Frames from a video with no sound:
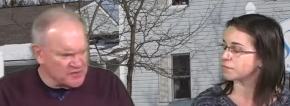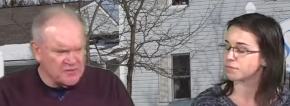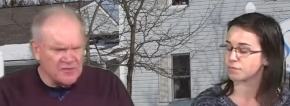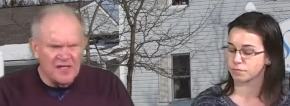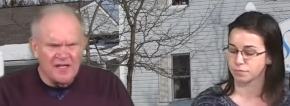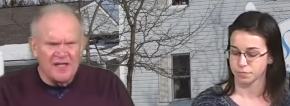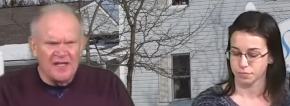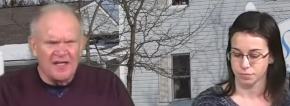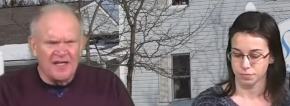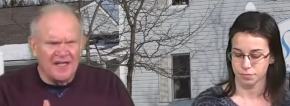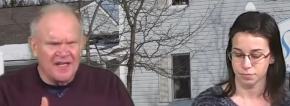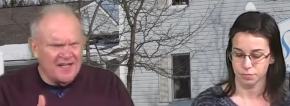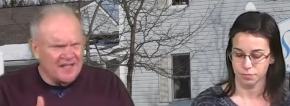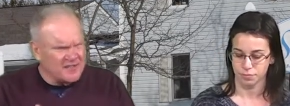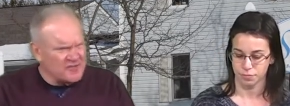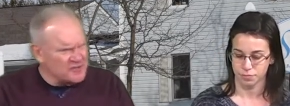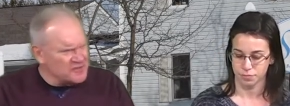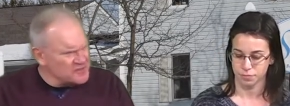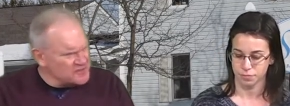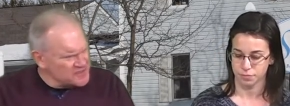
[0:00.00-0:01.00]
Speaker 1: Mm-hmm.
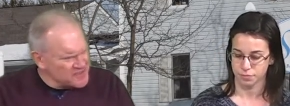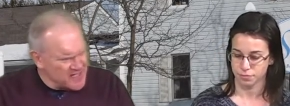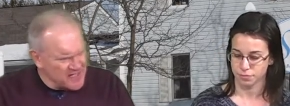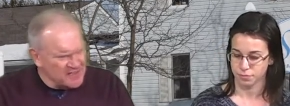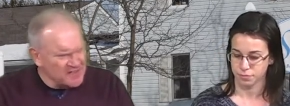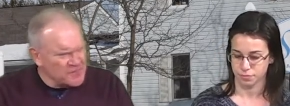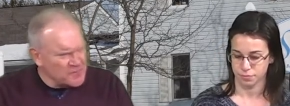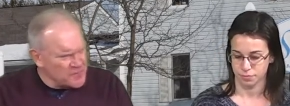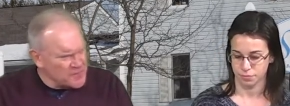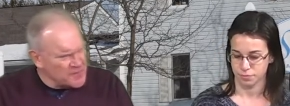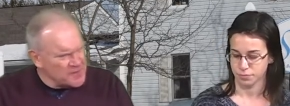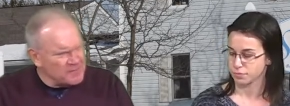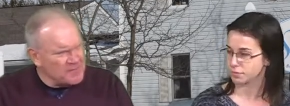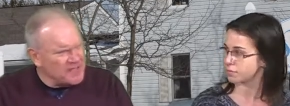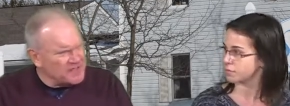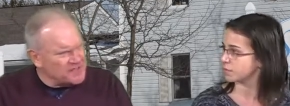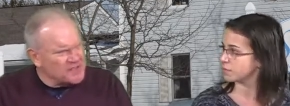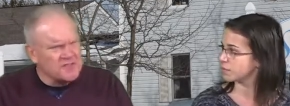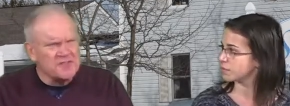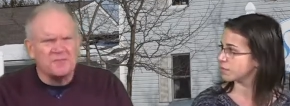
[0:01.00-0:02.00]
Uh, could you say a little bit
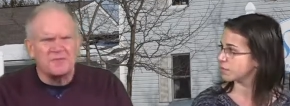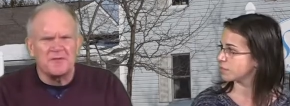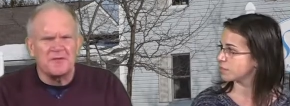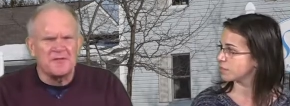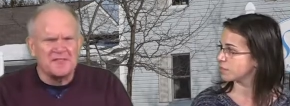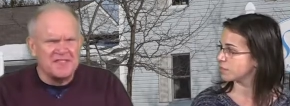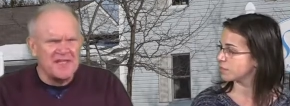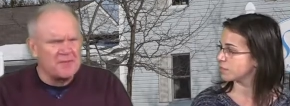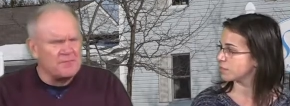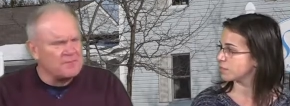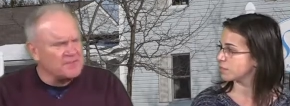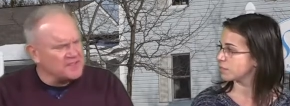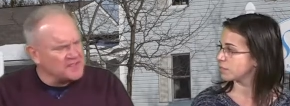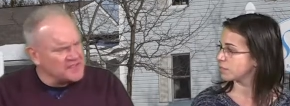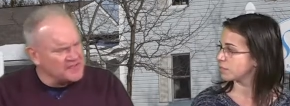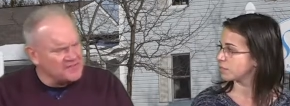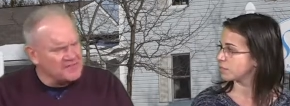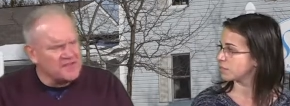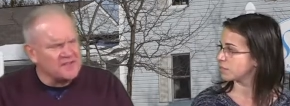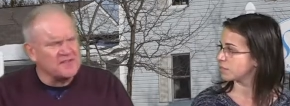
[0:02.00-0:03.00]
about those? Because I
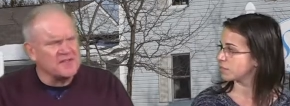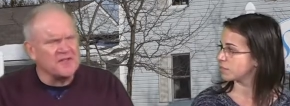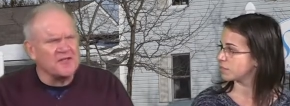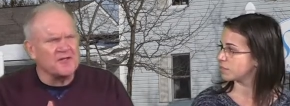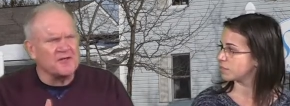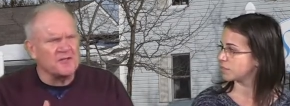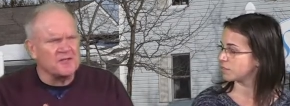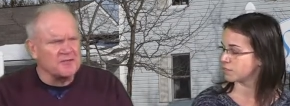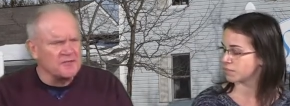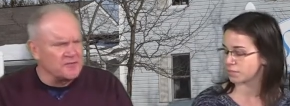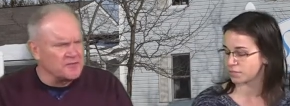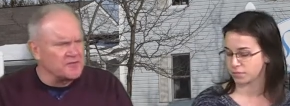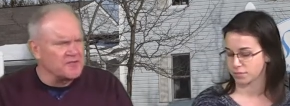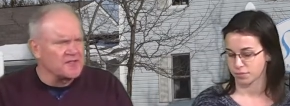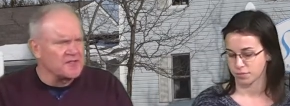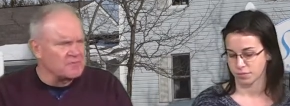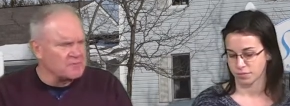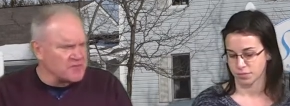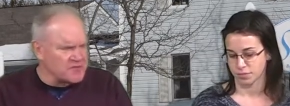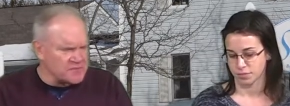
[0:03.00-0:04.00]
believe that they're
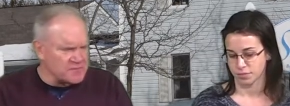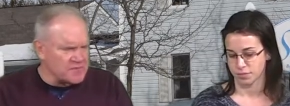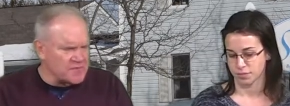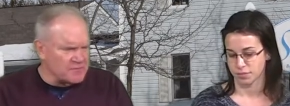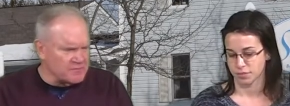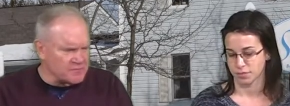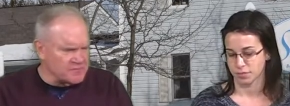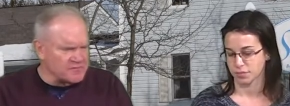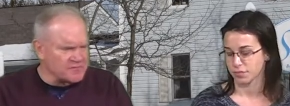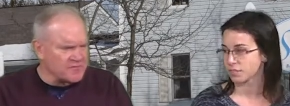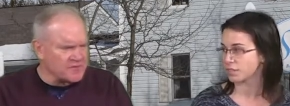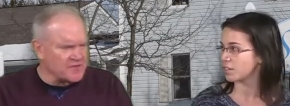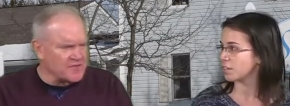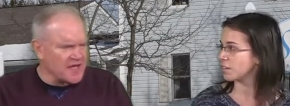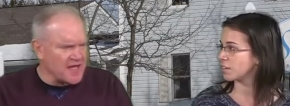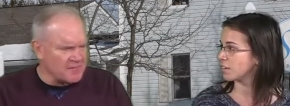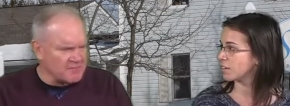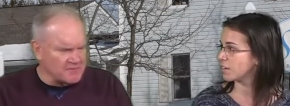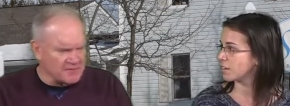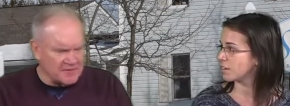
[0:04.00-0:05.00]
included in most people's
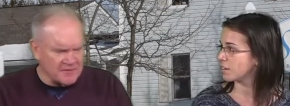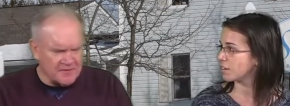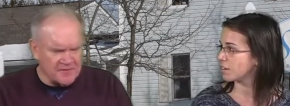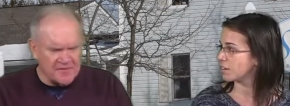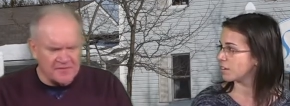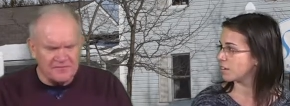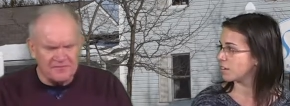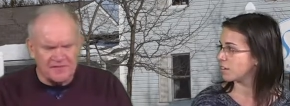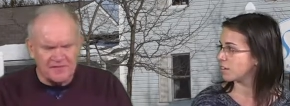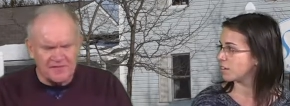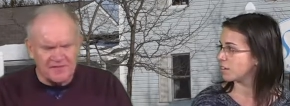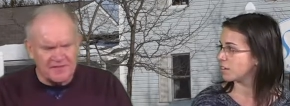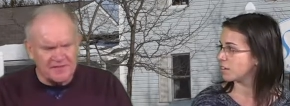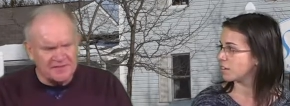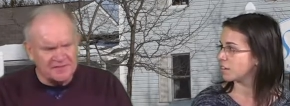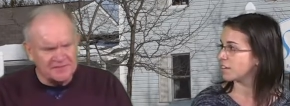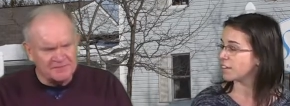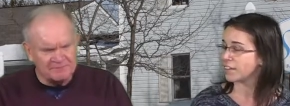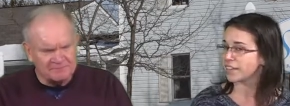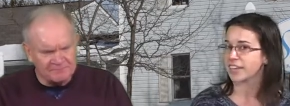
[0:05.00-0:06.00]
vocabulary, Davida?
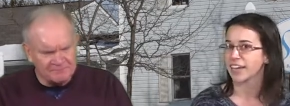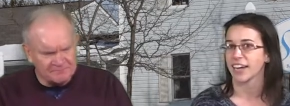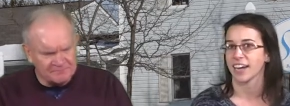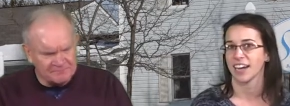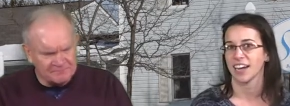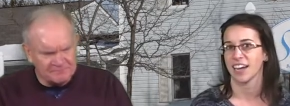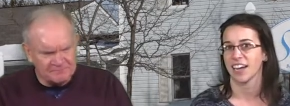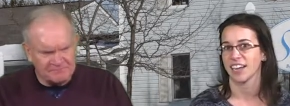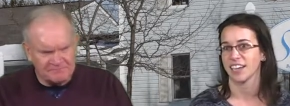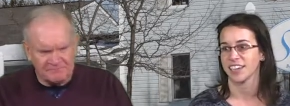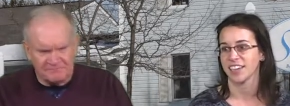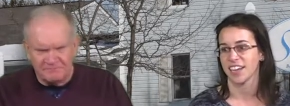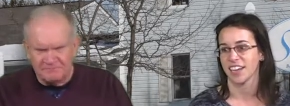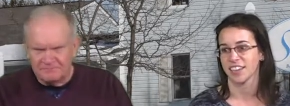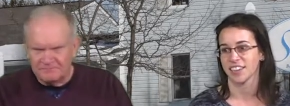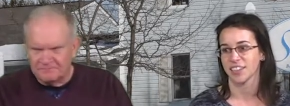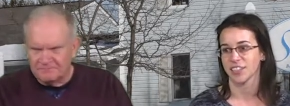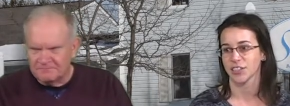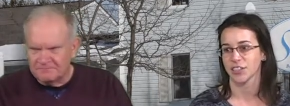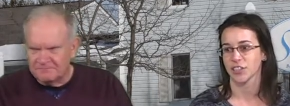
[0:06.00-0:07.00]
Speaker 2: Yeah, I,
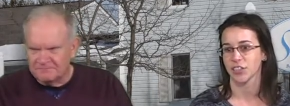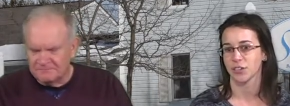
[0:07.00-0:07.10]
I think